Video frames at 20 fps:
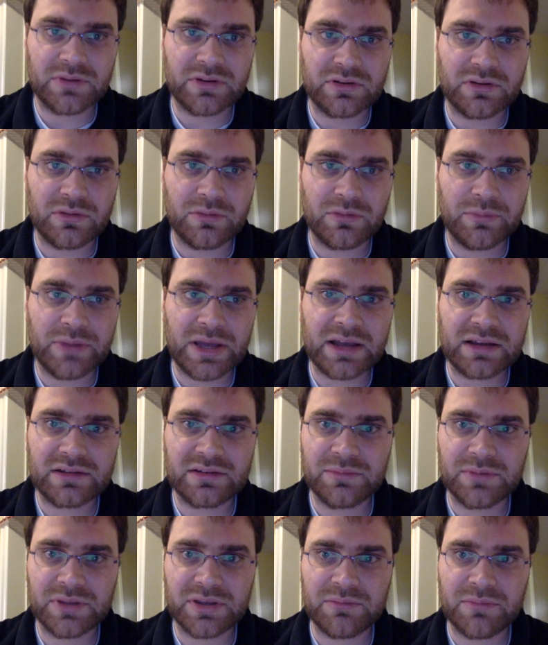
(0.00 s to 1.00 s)
go back
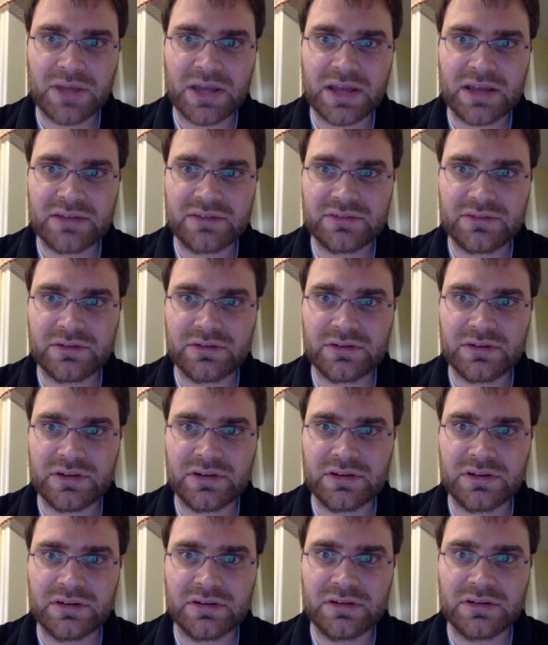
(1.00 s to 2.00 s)
to McMaster
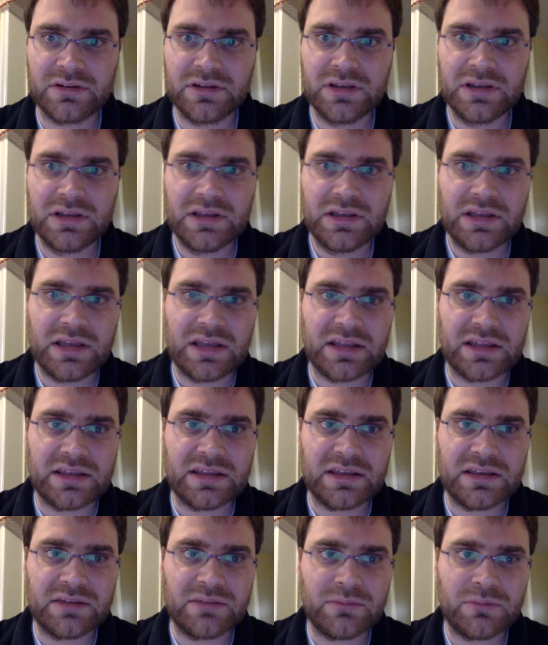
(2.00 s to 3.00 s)
here and
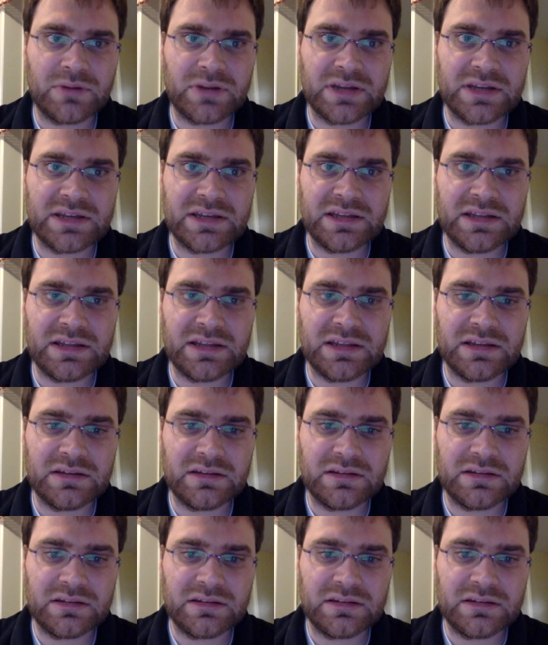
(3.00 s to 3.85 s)
get what I need.